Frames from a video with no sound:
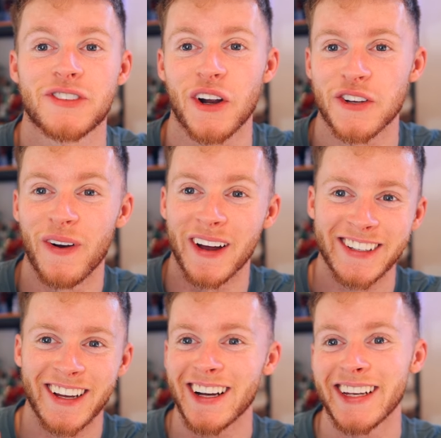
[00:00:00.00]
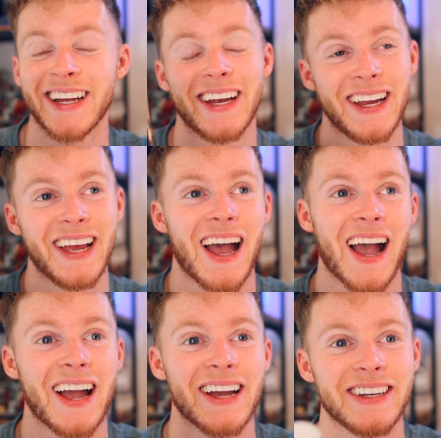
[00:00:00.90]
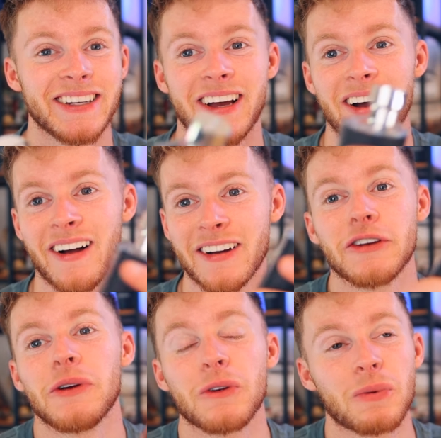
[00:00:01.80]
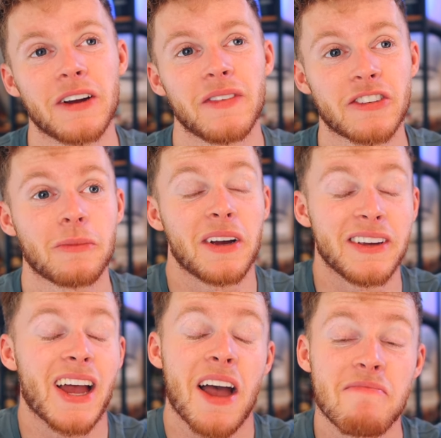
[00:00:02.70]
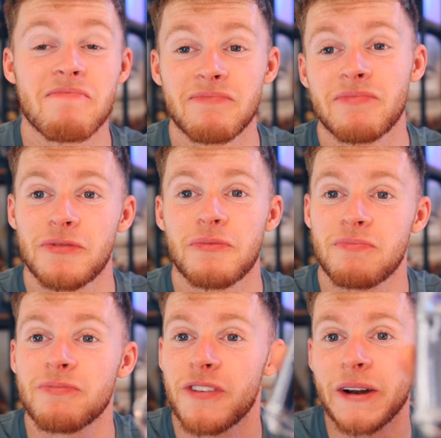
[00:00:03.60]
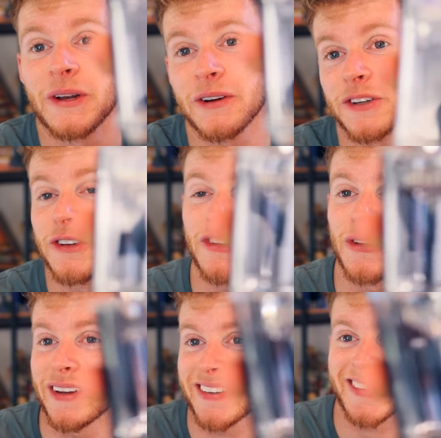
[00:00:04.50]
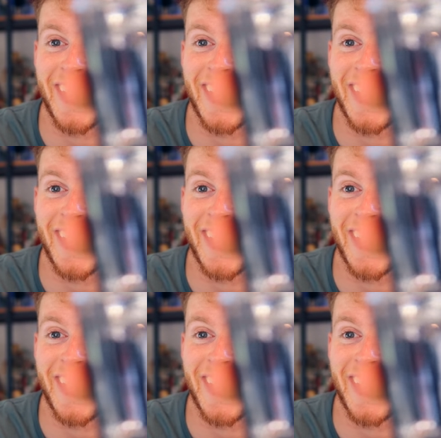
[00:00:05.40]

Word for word: trust fund guy and I knew he was wearing this, I'd be like, yeah, fair enough, good choice.